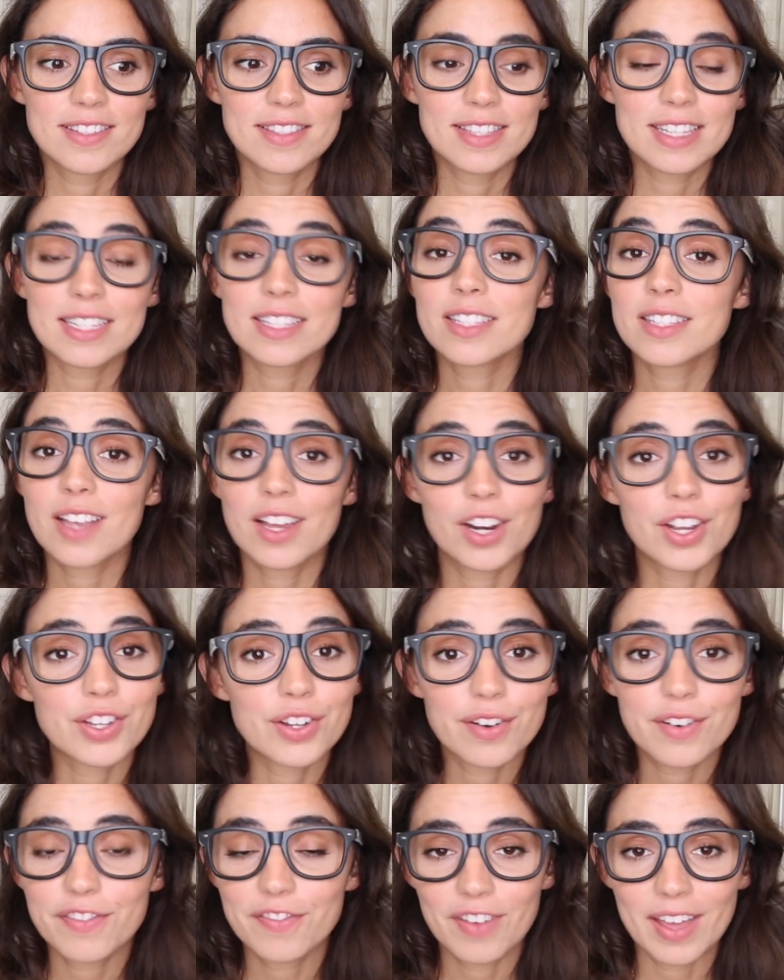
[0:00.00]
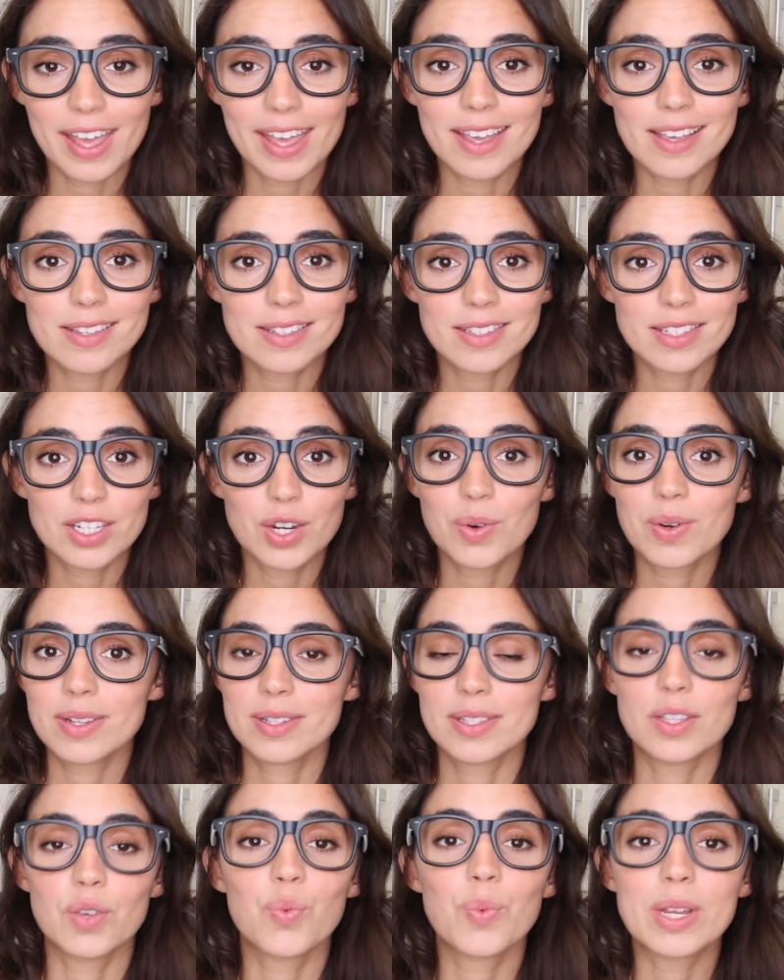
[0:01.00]
the sun on your face.
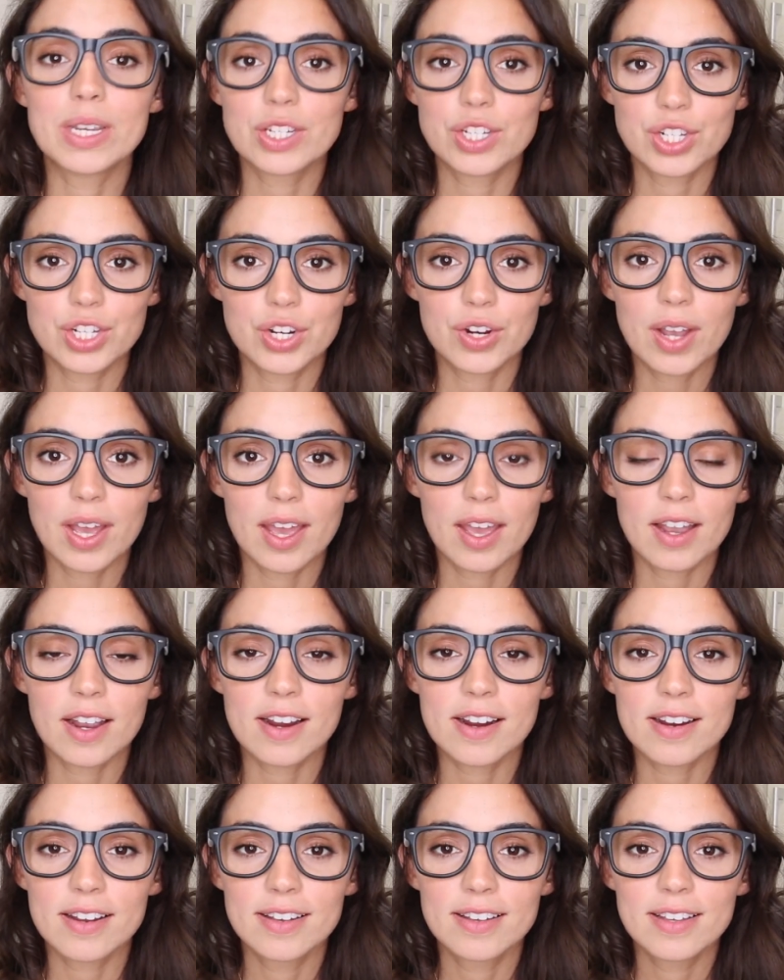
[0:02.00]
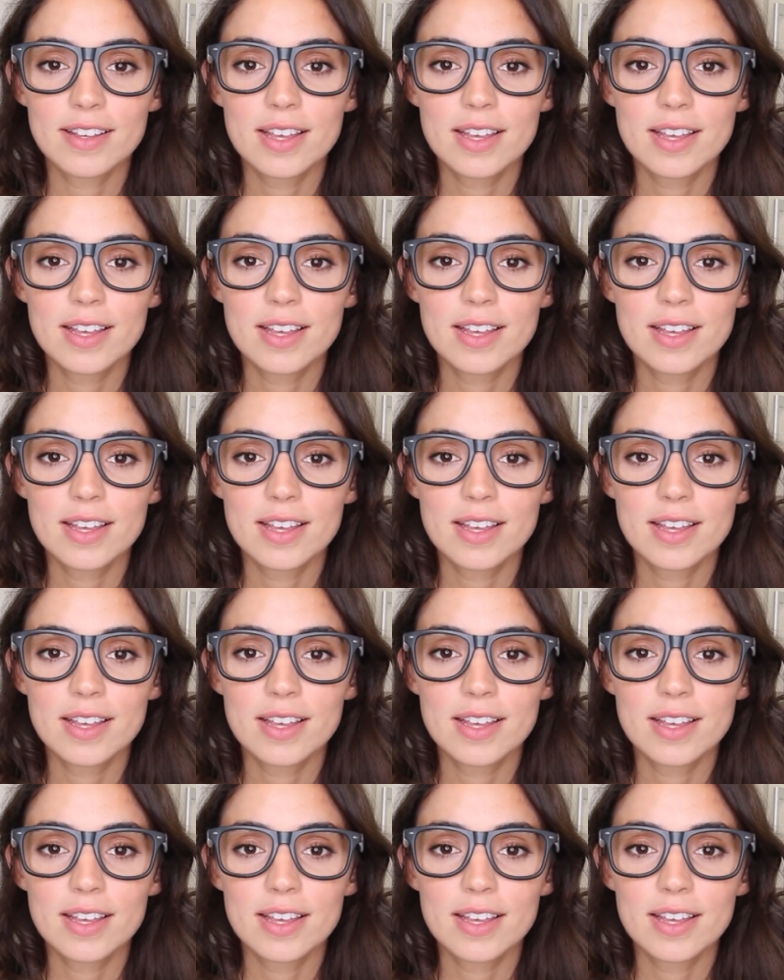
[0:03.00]
Notice the wind in your hair.